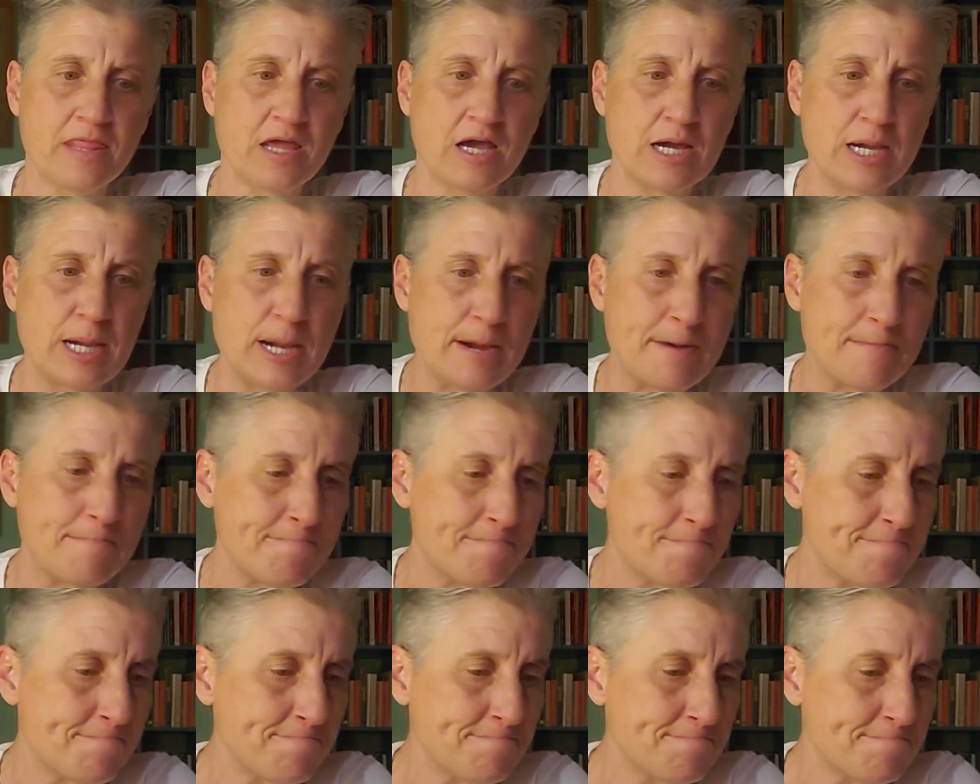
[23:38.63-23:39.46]

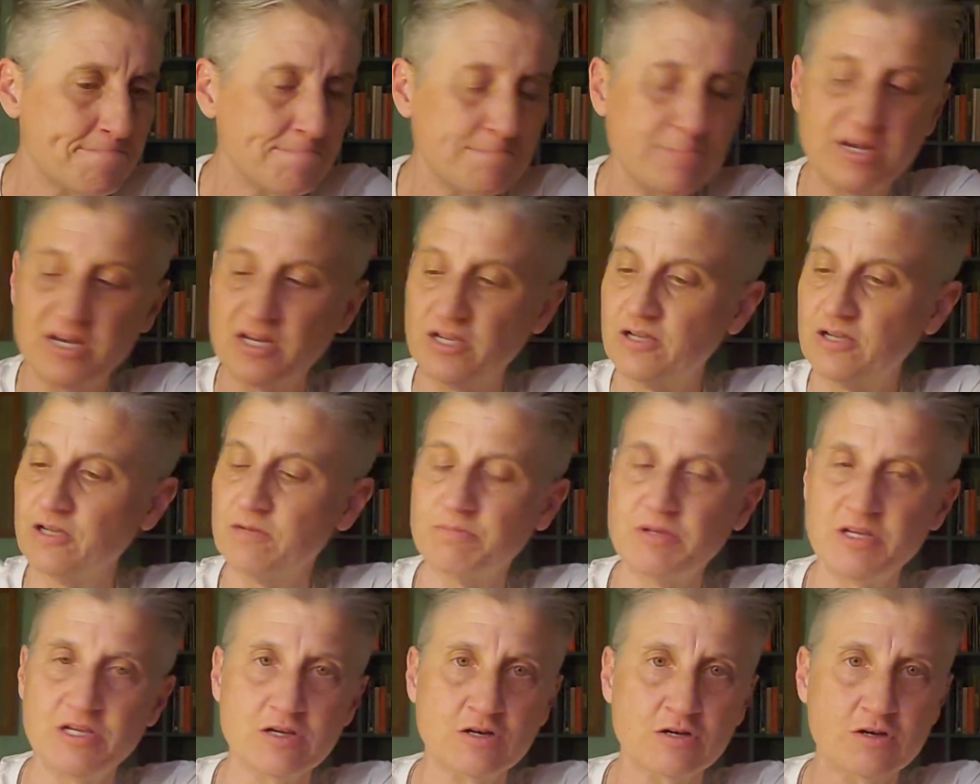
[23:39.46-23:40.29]
But it could
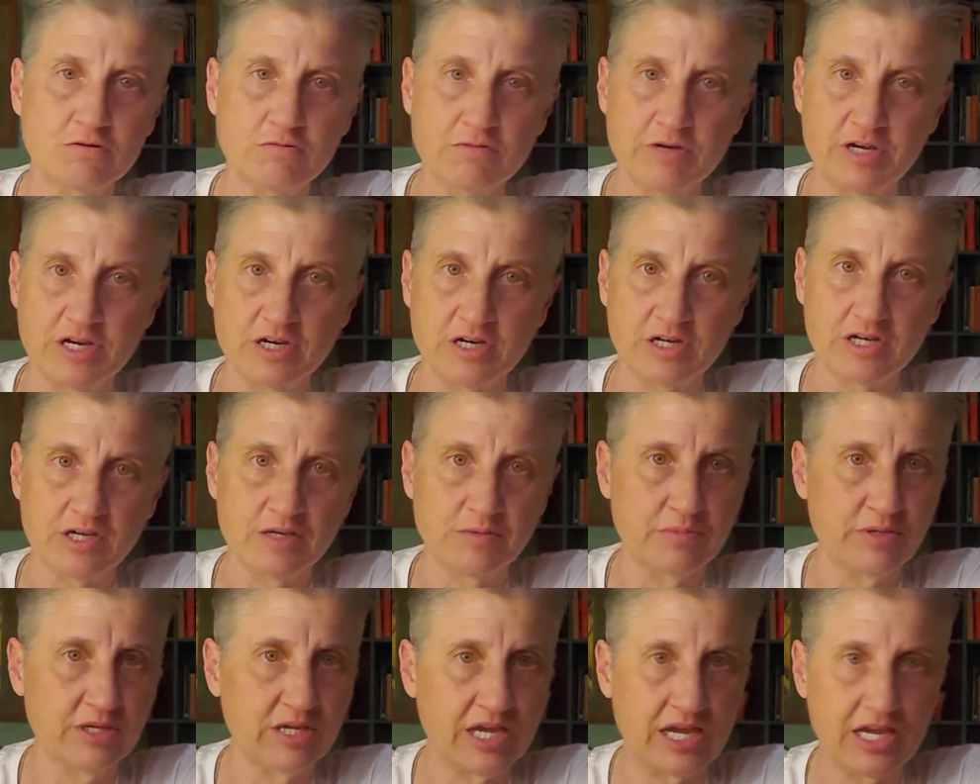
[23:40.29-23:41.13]
be your career. It
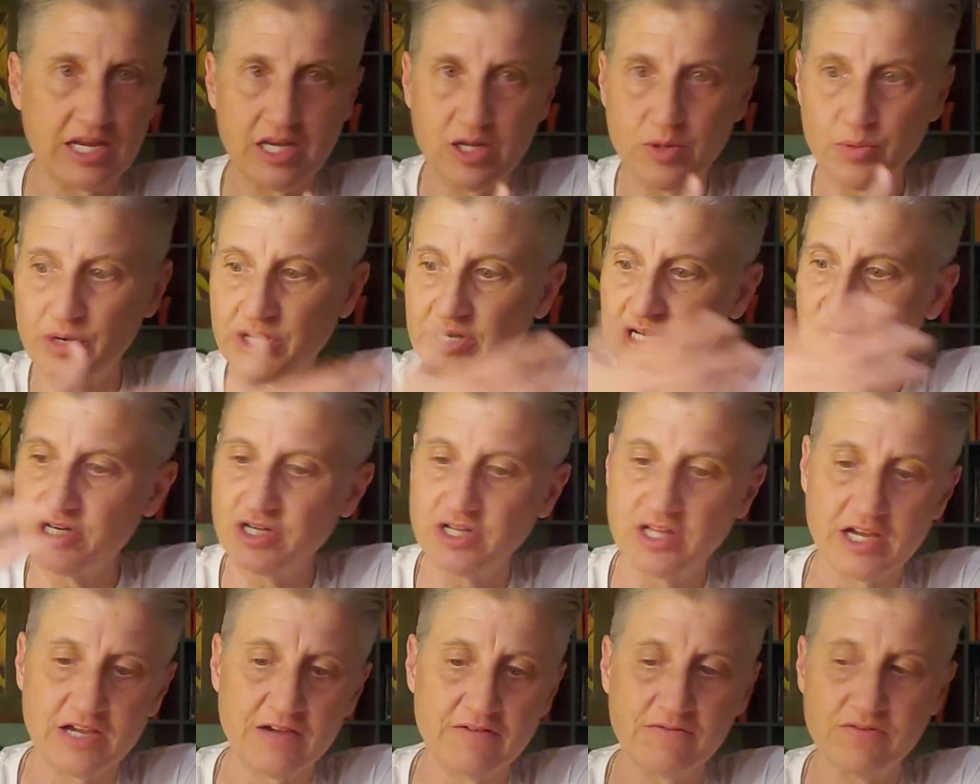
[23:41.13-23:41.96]
could be anywhere in
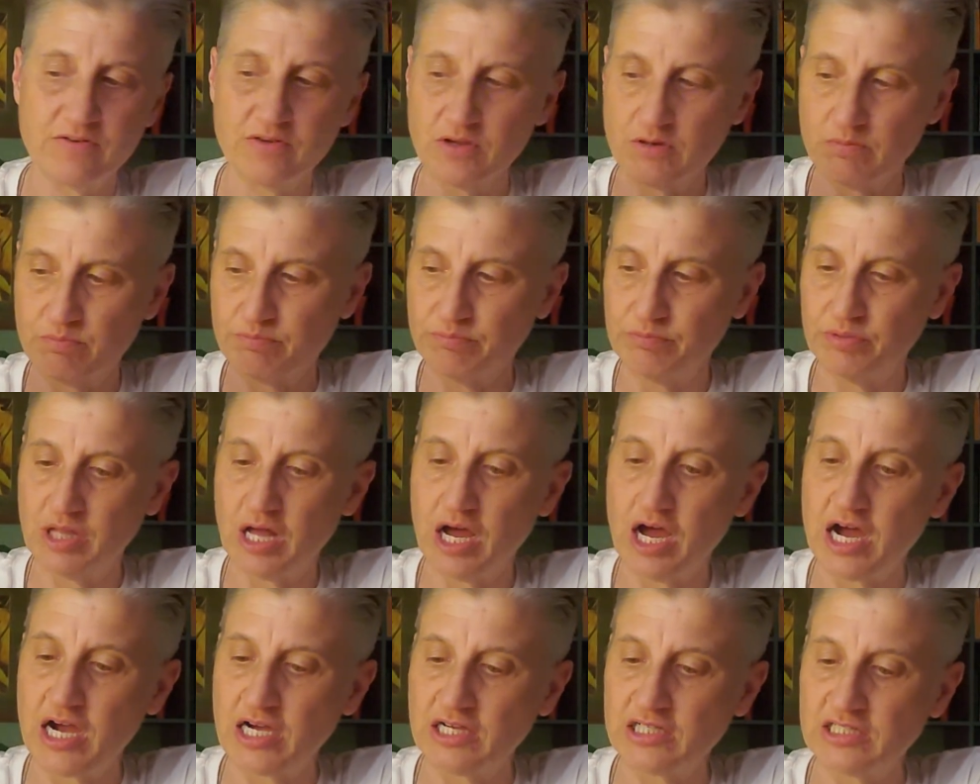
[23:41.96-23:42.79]
your life. You're
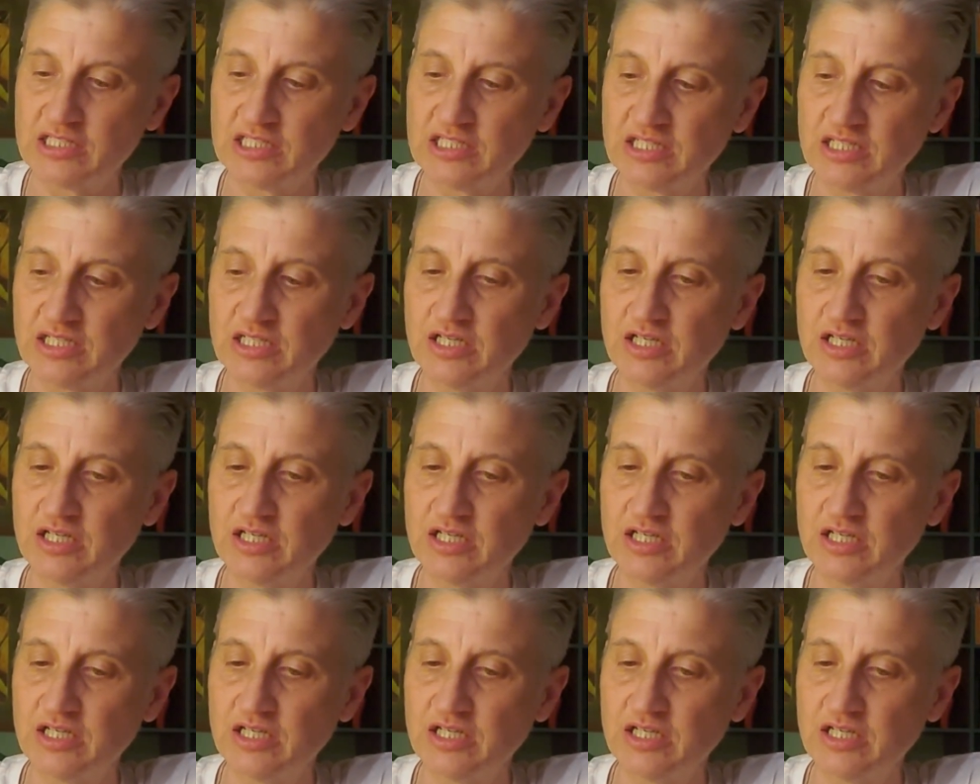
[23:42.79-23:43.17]
blocked.